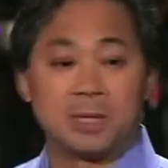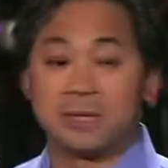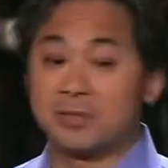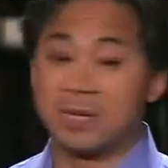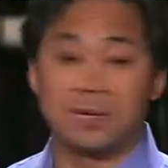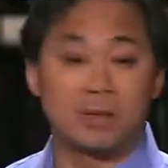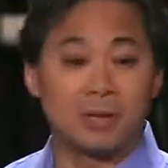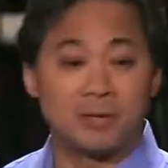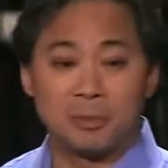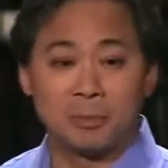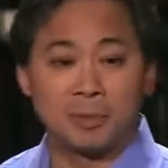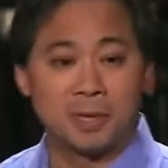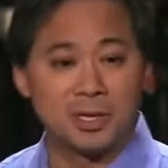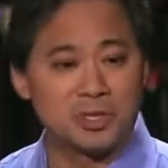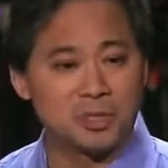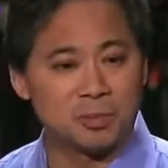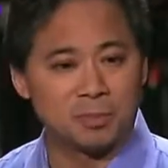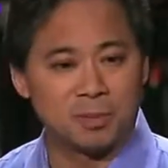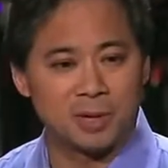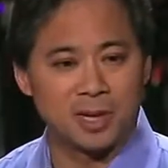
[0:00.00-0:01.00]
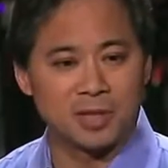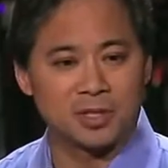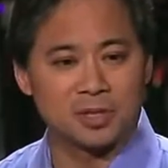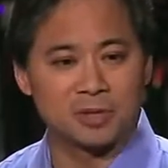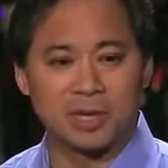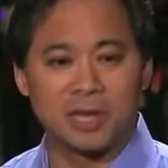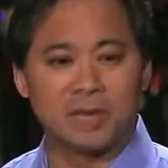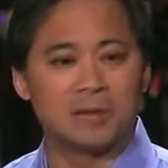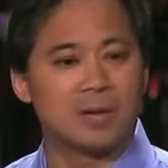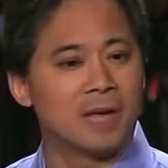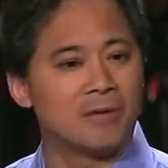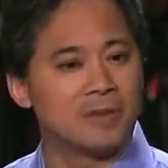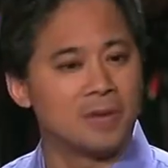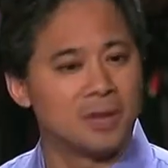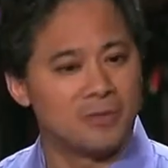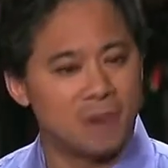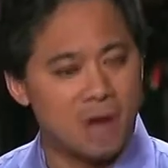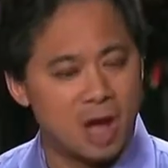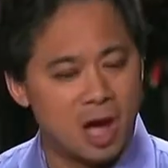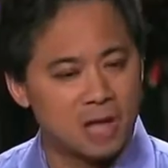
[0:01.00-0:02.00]
because they don't have a blood supply, so they don't have
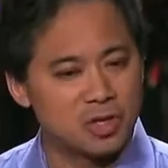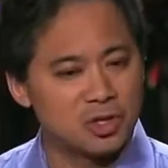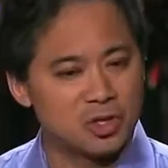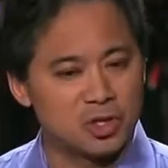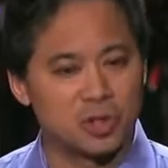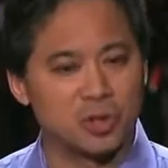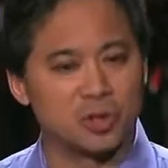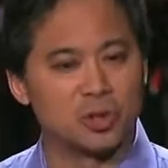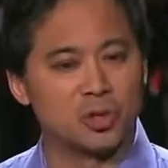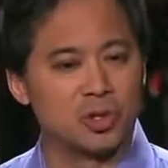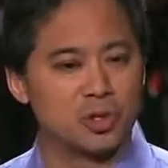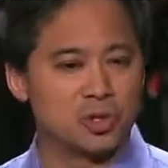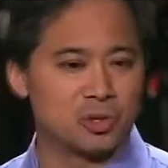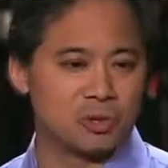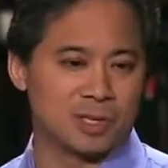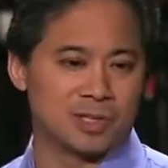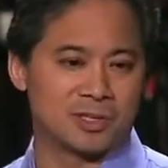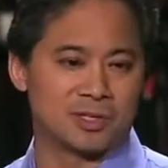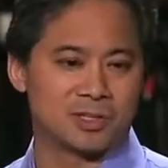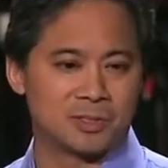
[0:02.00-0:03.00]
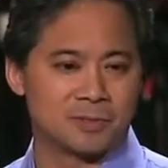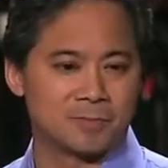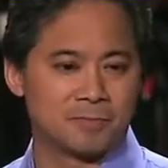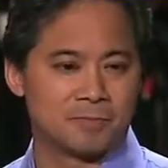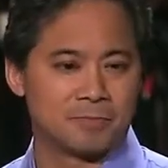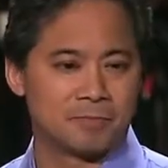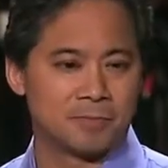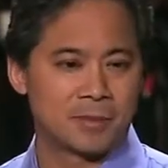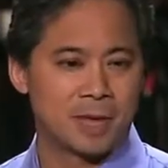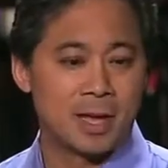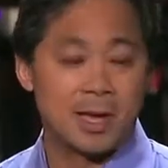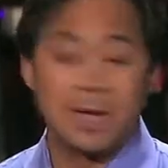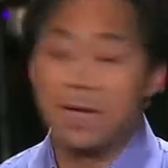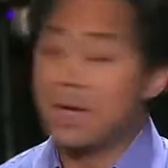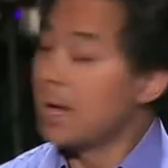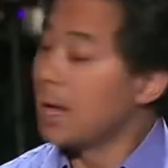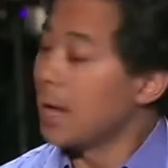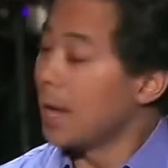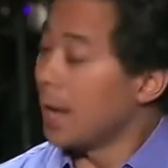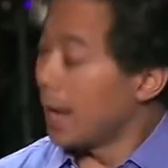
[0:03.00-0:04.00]
enough oxygen or nutrients.
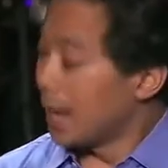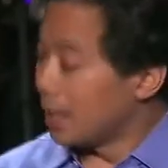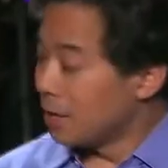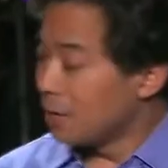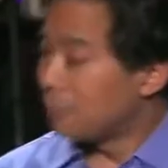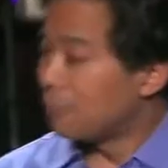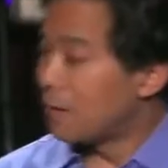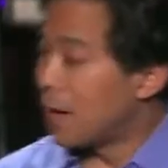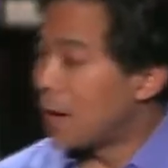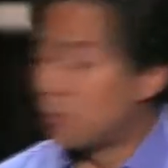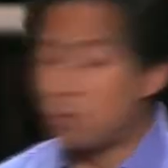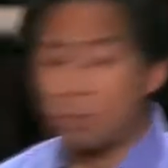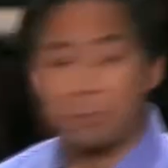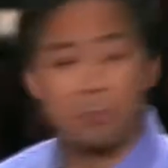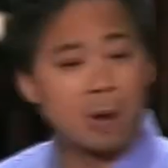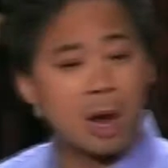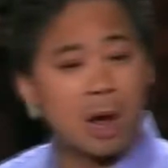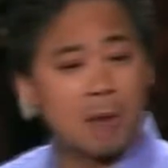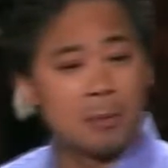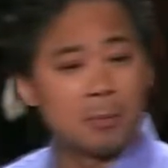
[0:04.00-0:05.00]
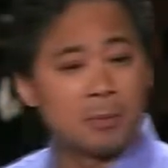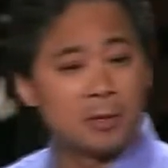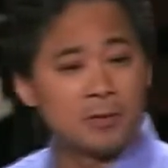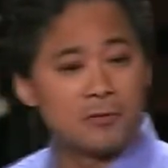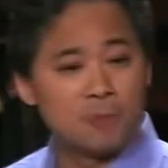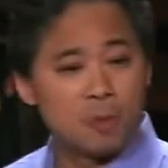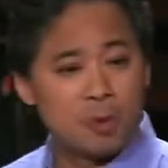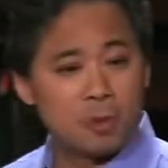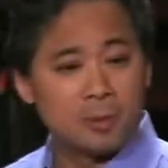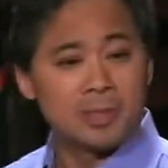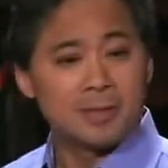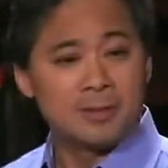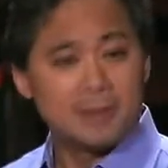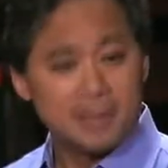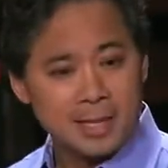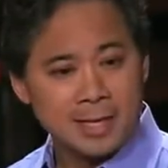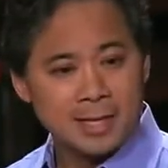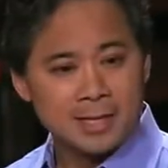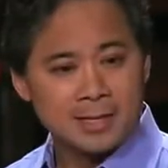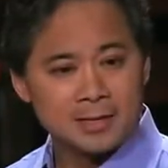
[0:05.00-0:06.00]
And in fact, we're probably forming
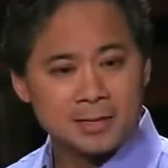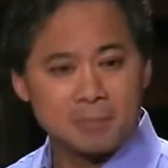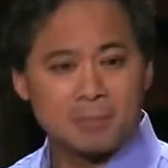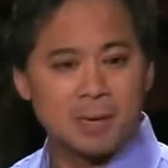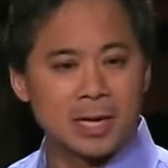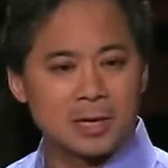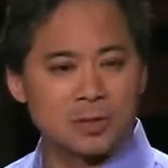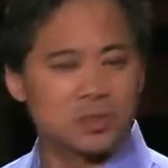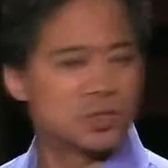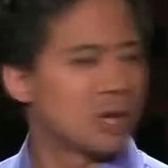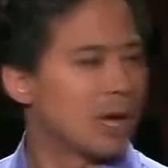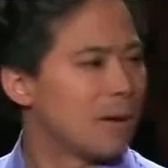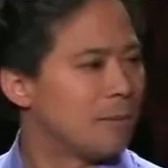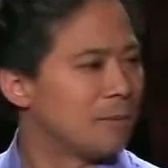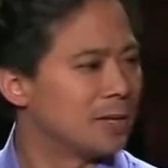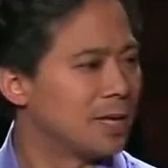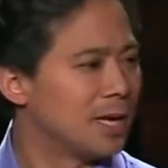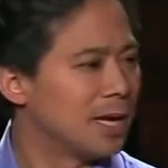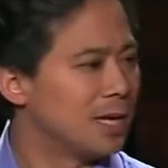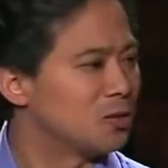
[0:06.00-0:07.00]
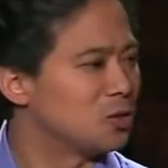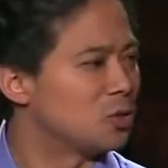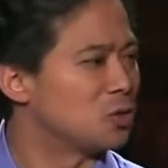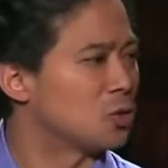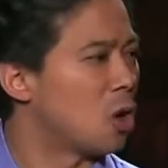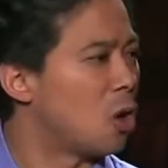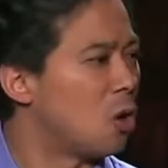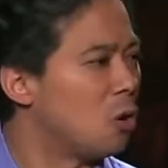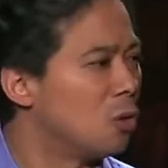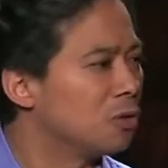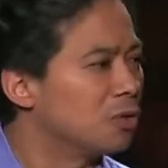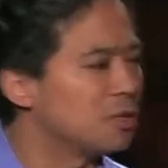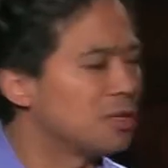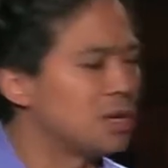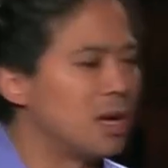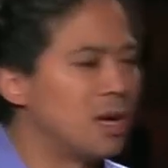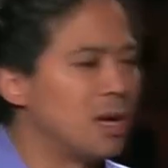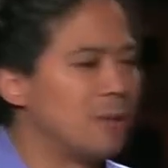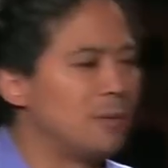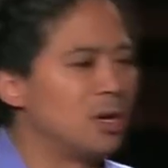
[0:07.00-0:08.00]
these microscopic cancers all the
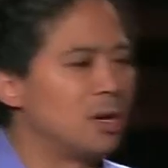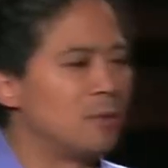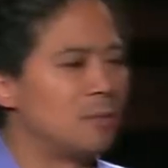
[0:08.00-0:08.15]
time